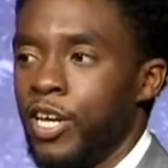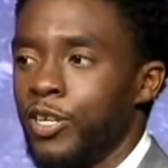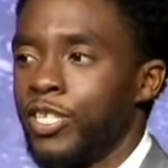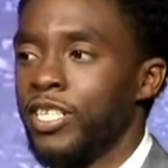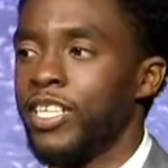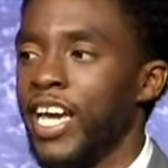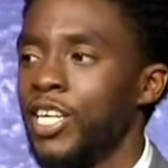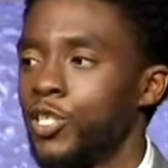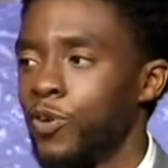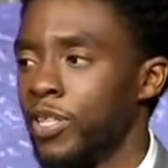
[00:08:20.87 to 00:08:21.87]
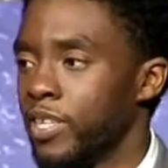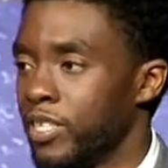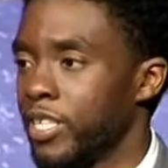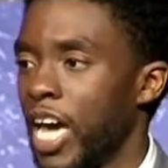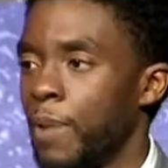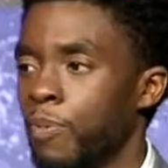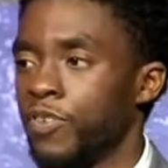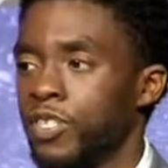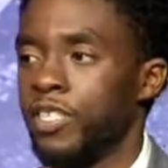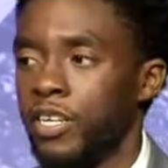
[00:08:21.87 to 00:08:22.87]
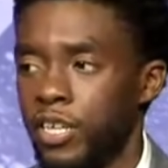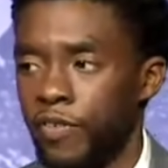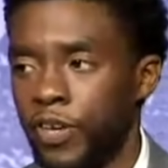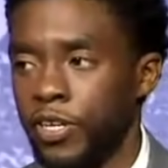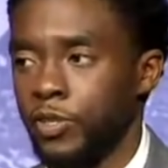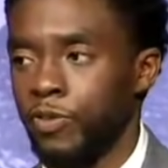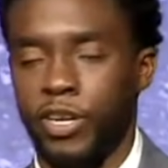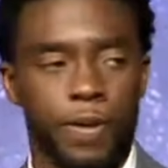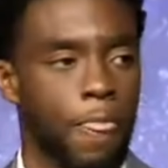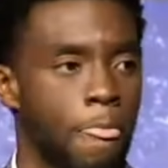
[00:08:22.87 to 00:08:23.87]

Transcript: There is a danger in this type of study of history.